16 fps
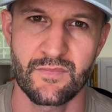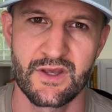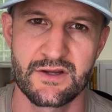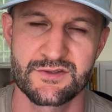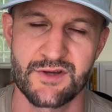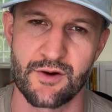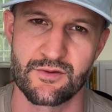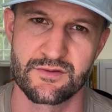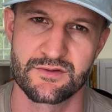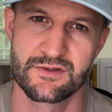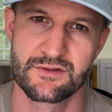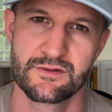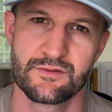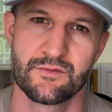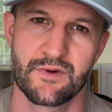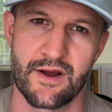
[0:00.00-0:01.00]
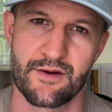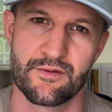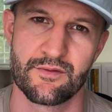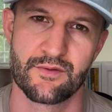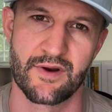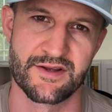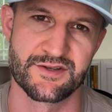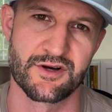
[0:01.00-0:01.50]
And so when
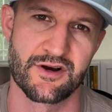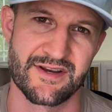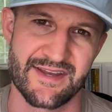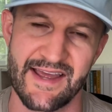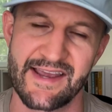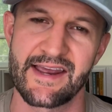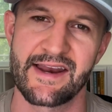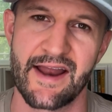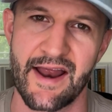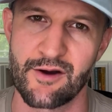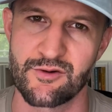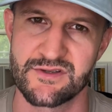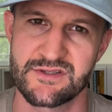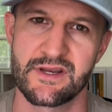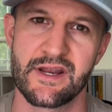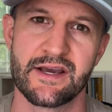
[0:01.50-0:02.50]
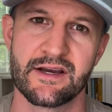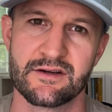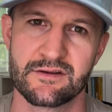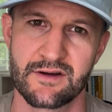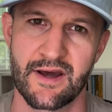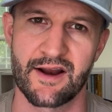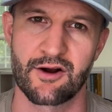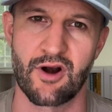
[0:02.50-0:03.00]
I started taking it, I was sitting
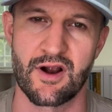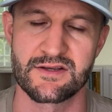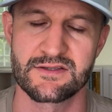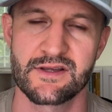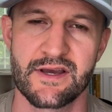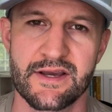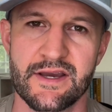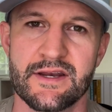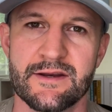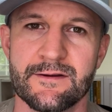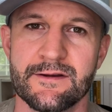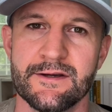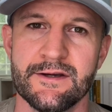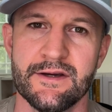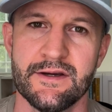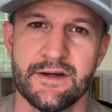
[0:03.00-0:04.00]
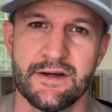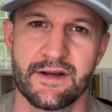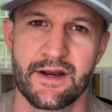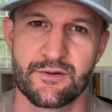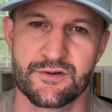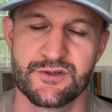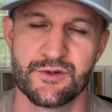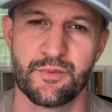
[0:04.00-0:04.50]
kind of cross-legged, and I
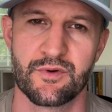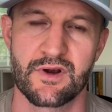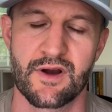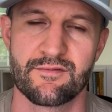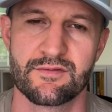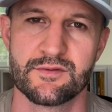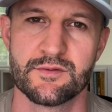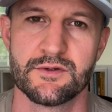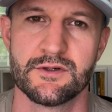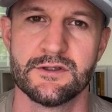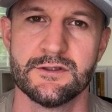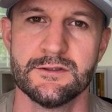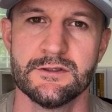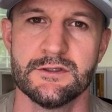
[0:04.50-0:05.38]
was super comfortable.